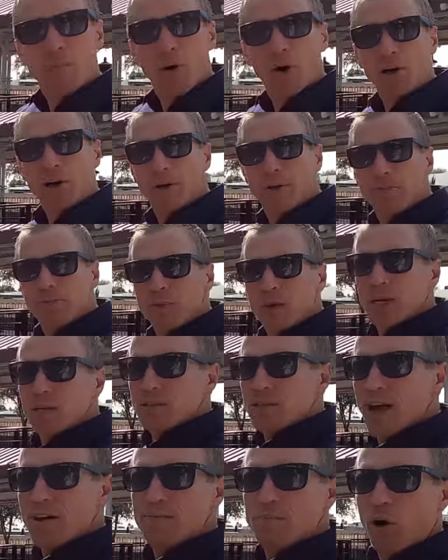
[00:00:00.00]
of the park
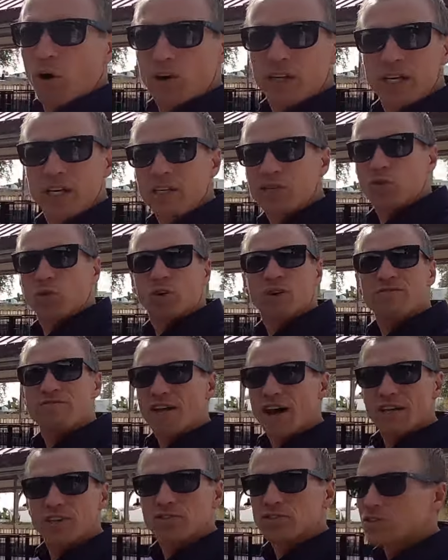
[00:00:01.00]
to have parties or
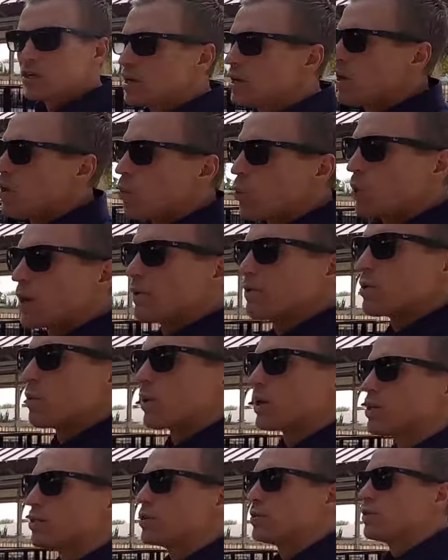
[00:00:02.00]
events, whatever
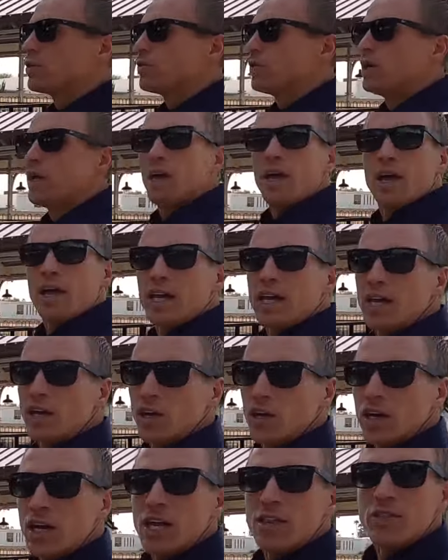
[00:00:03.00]
you want to do
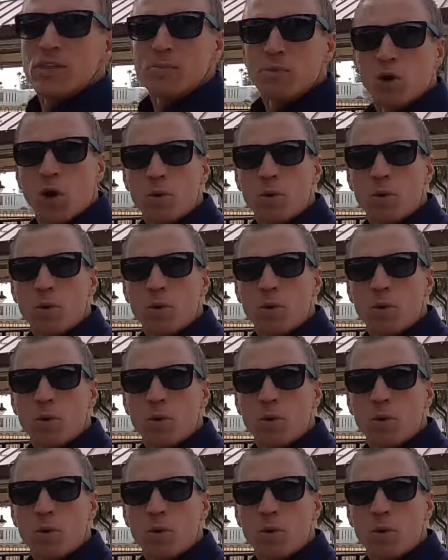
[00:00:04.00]
here in the